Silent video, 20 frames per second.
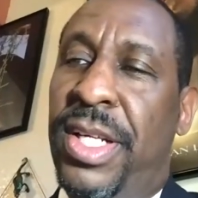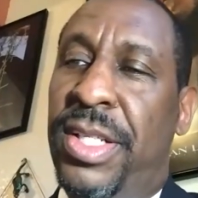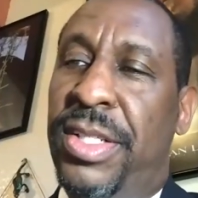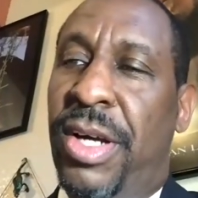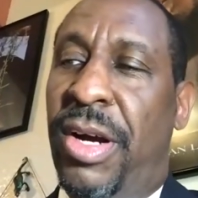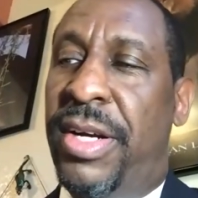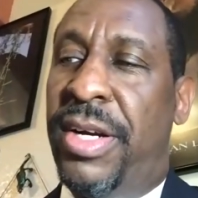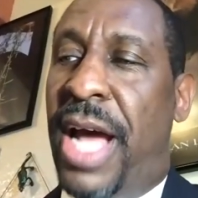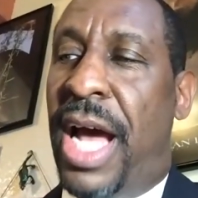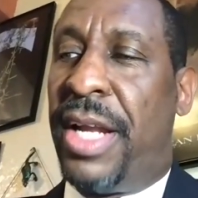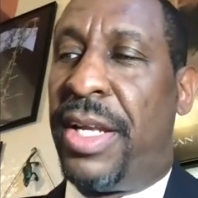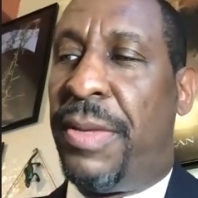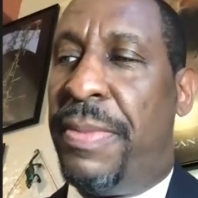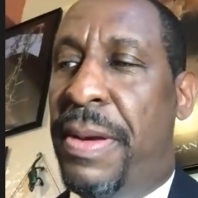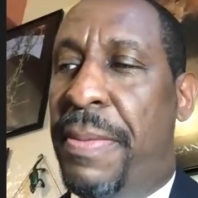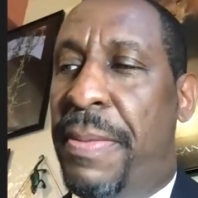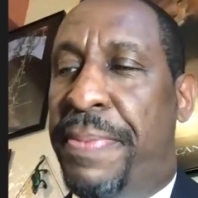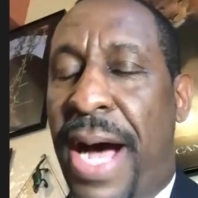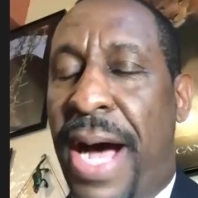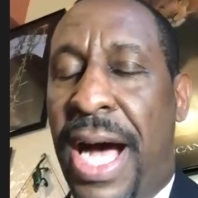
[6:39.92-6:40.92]
turned out to
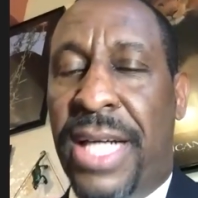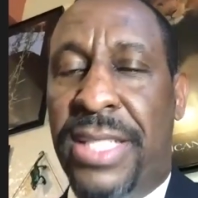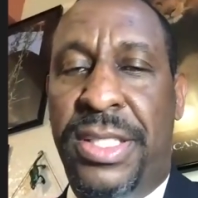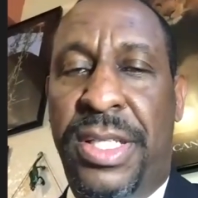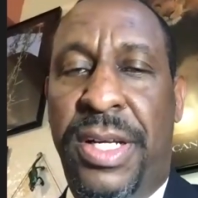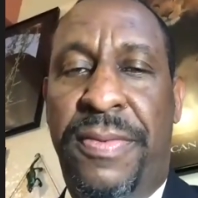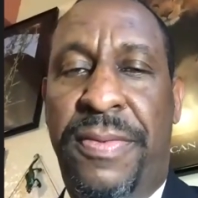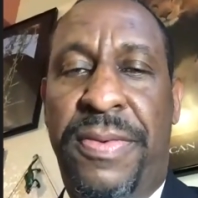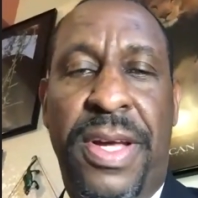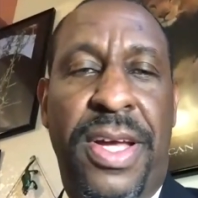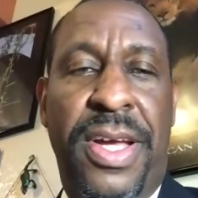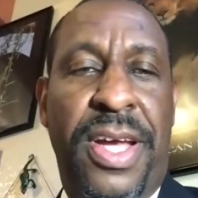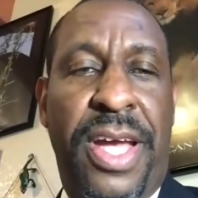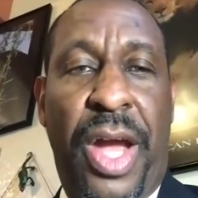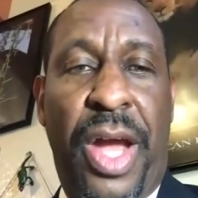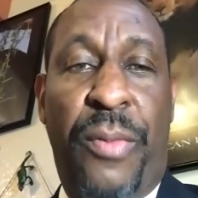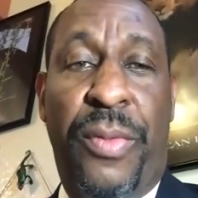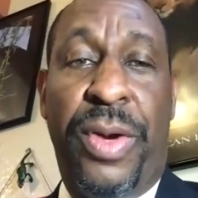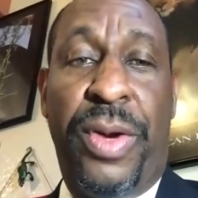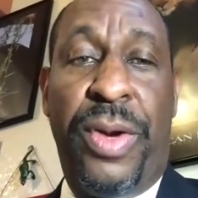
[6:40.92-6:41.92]
be positive
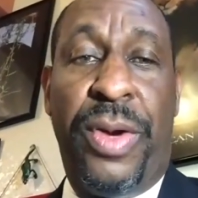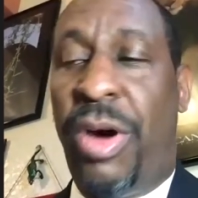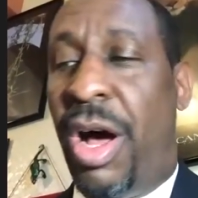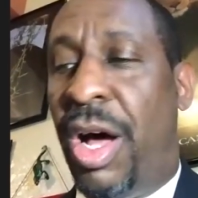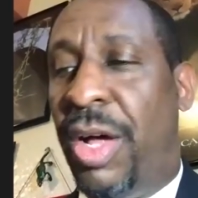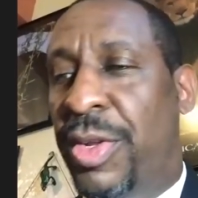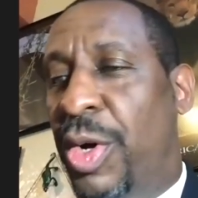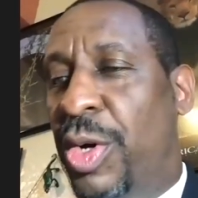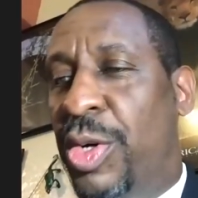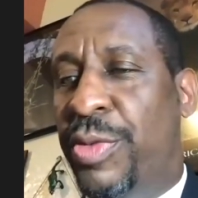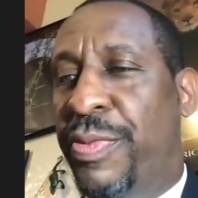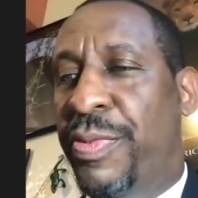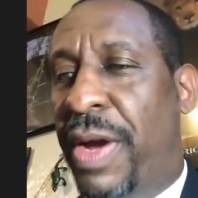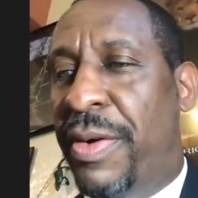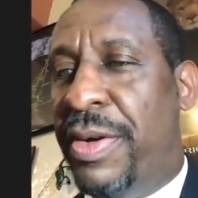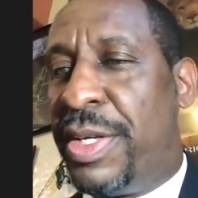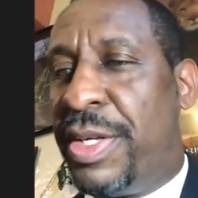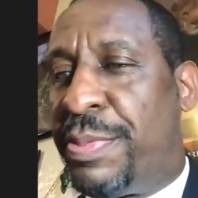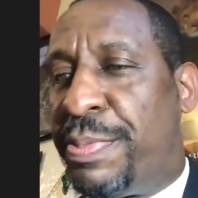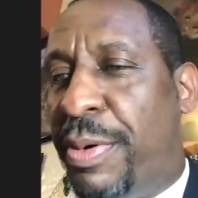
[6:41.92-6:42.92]
and went through all those
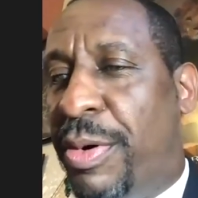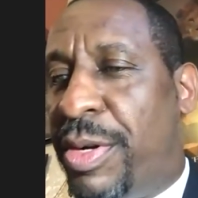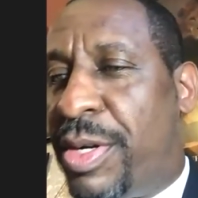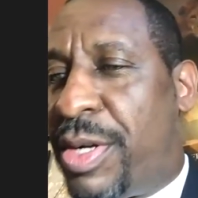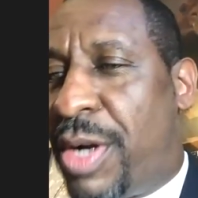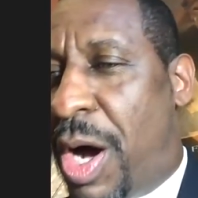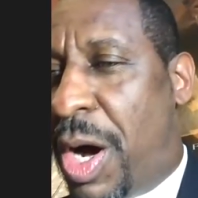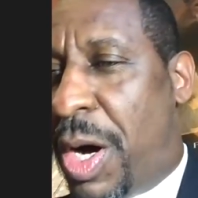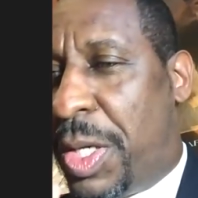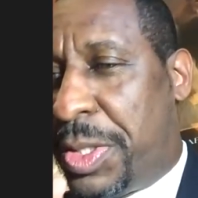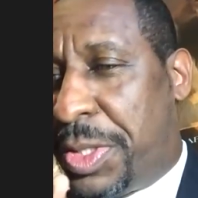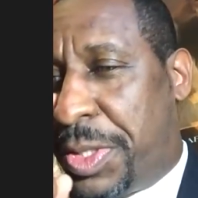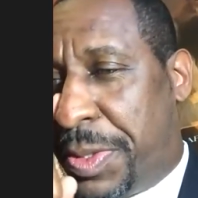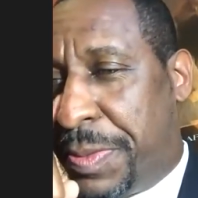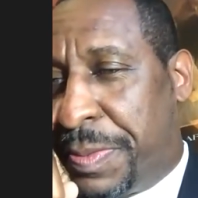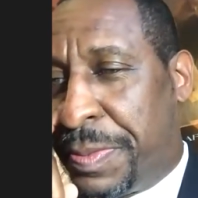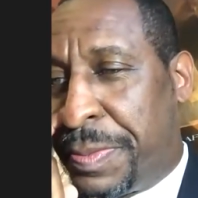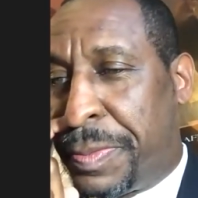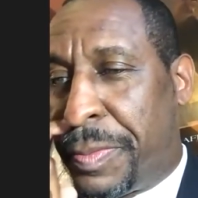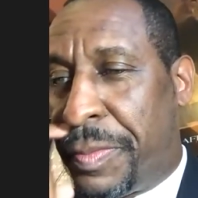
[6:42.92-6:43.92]
various protocols.
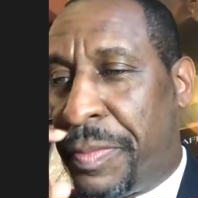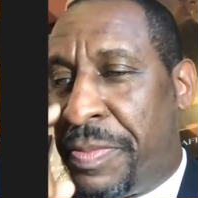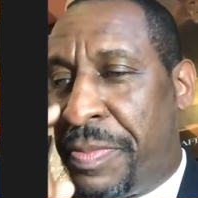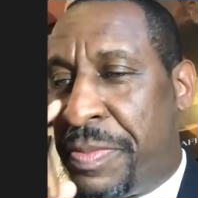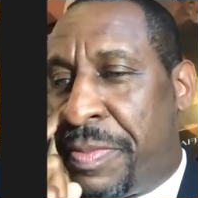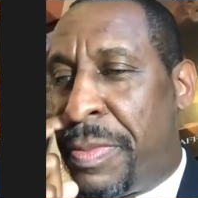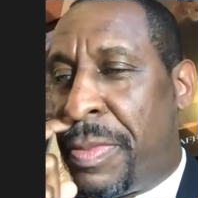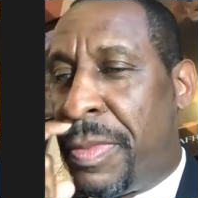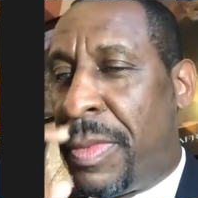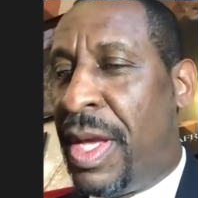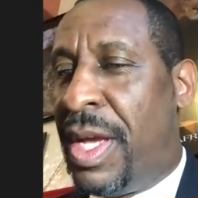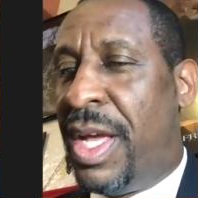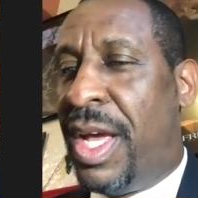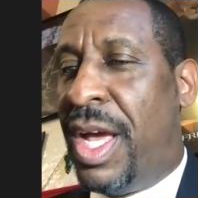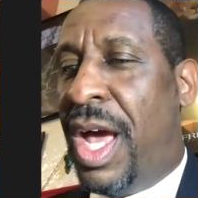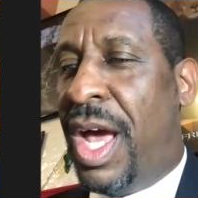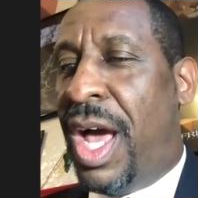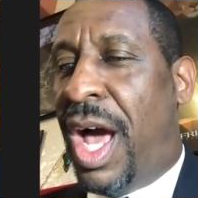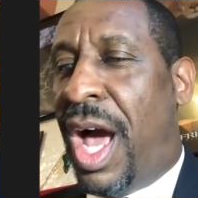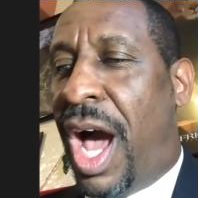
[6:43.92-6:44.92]

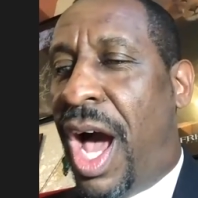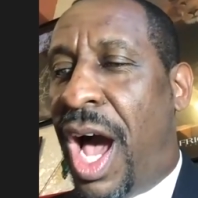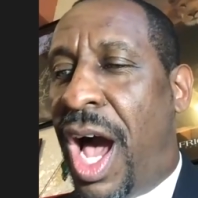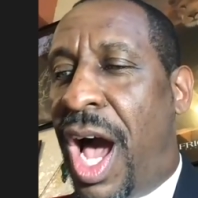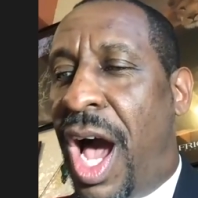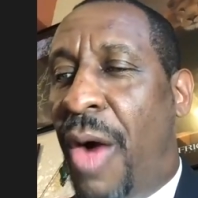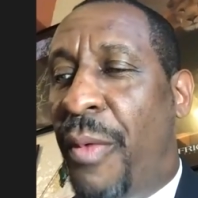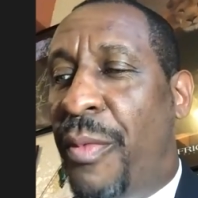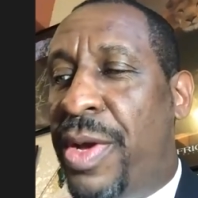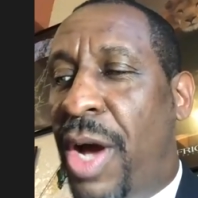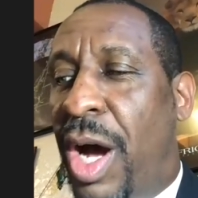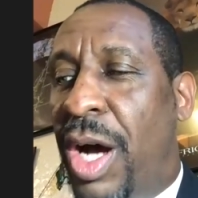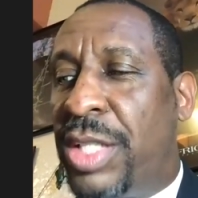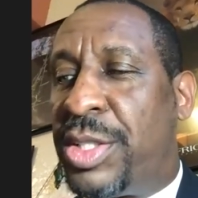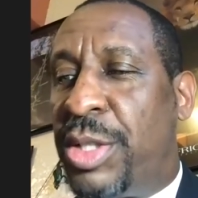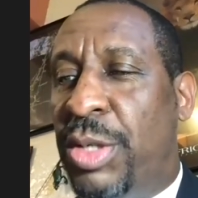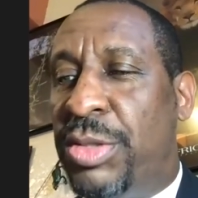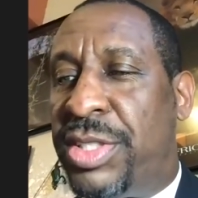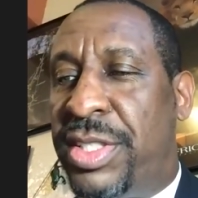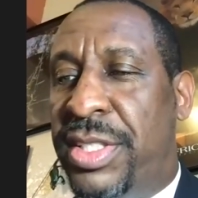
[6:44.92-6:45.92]
We
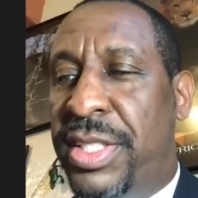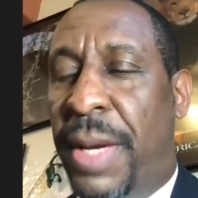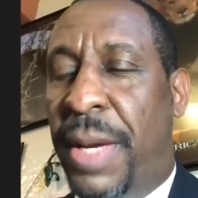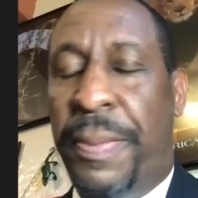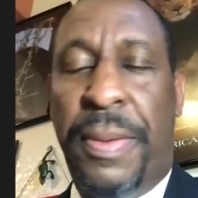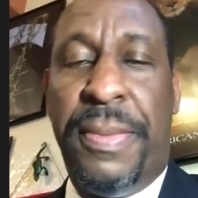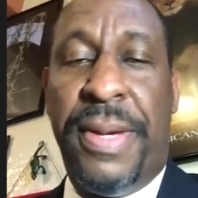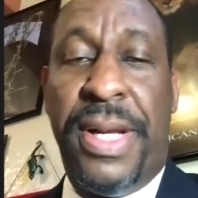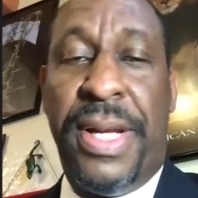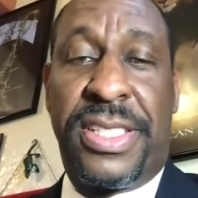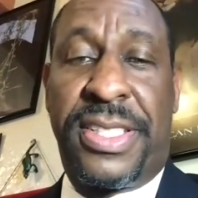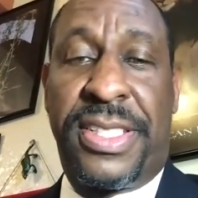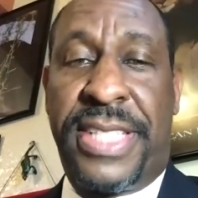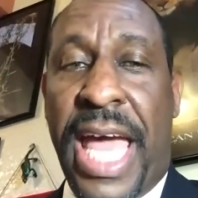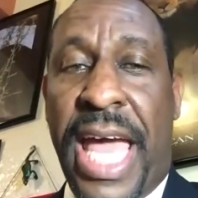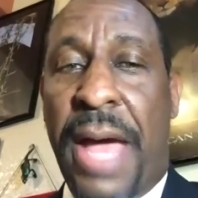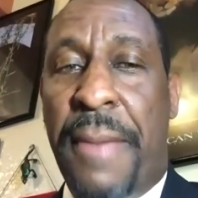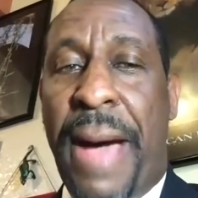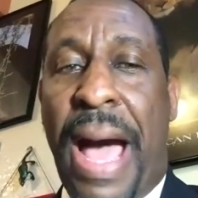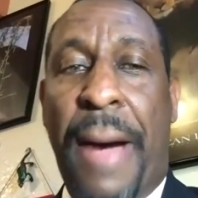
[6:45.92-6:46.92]
also implemented
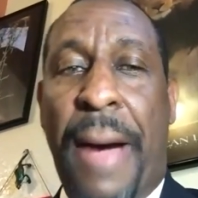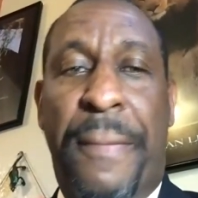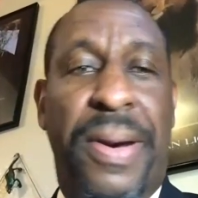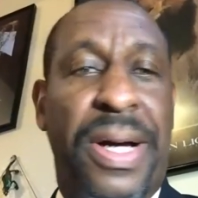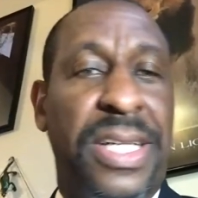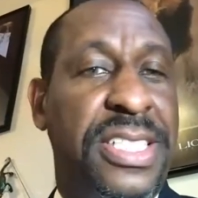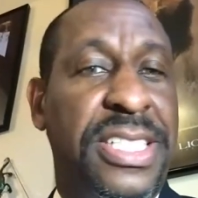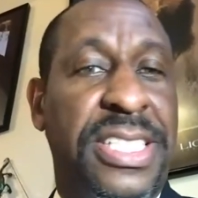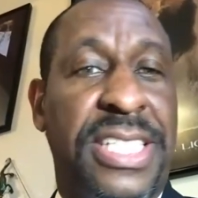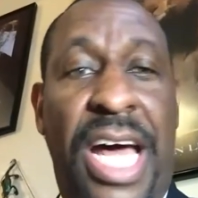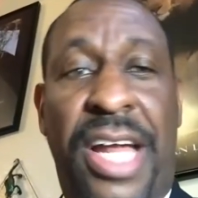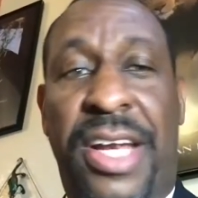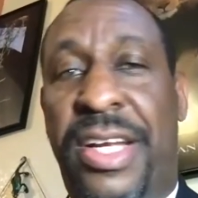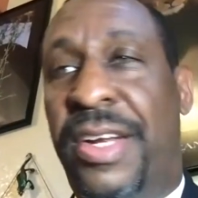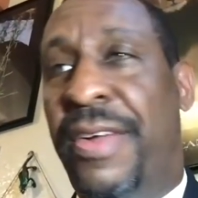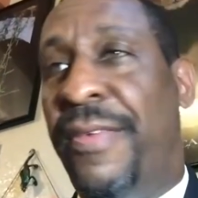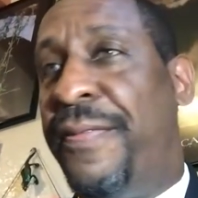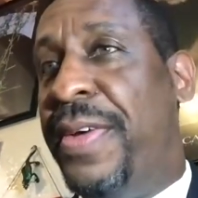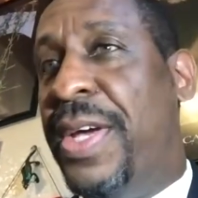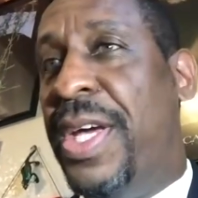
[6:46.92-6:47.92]
standby buses out
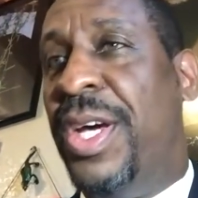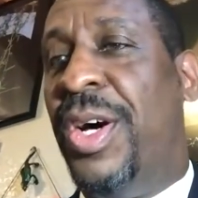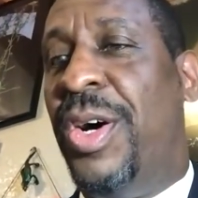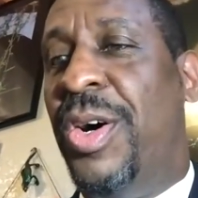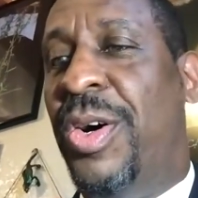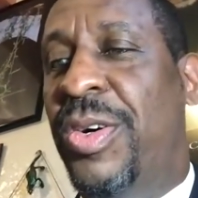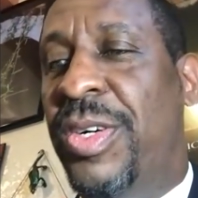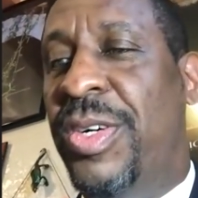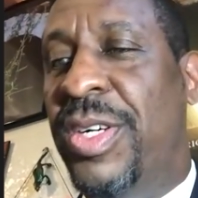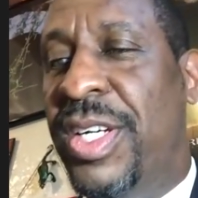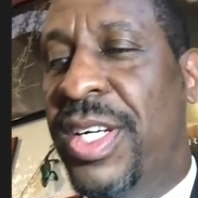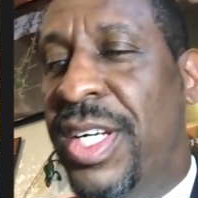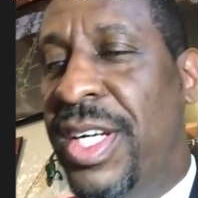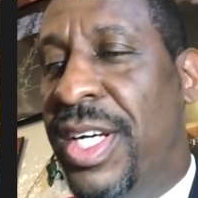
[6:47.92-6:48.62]
in the field